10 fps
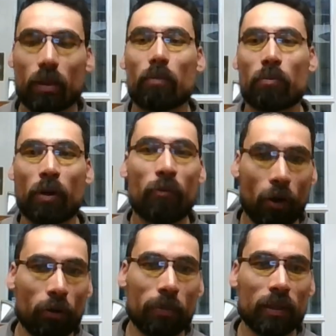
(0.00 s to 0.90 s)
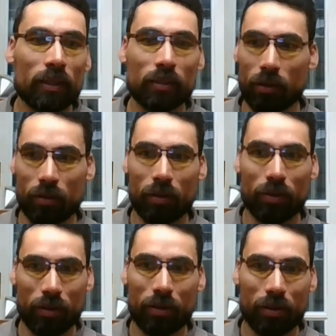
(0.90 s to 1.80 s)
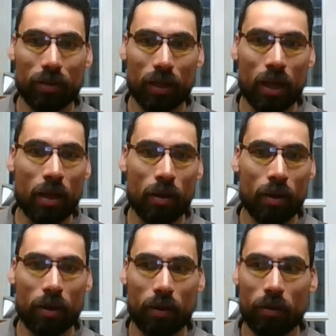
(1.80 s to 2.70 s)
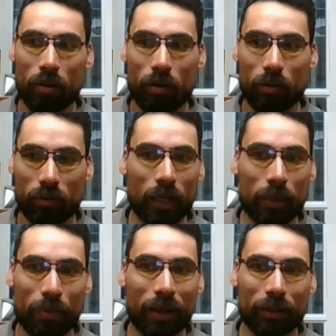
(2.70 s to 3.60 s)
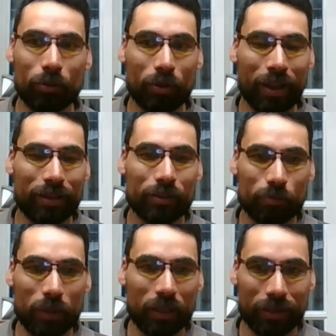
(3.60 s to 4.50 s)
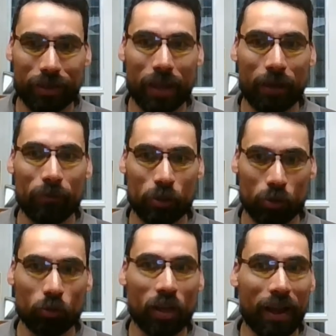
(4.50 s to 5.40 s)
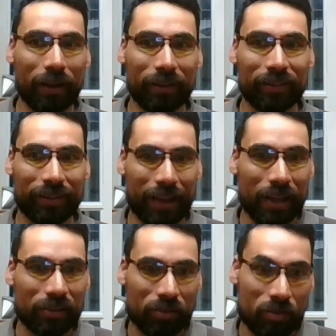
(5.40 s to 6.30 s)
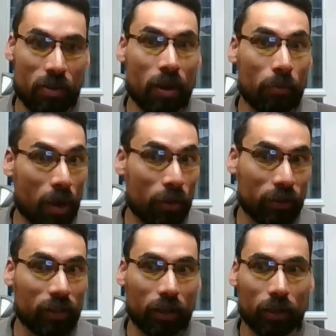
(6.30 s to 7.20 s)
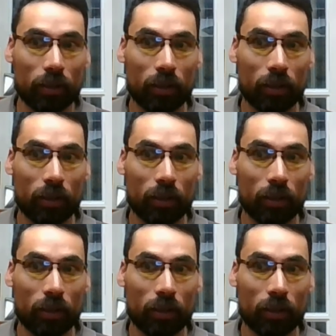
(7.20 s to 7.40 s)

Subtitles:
Preferably a tandem partner who can speak the language you target as their mother tongue.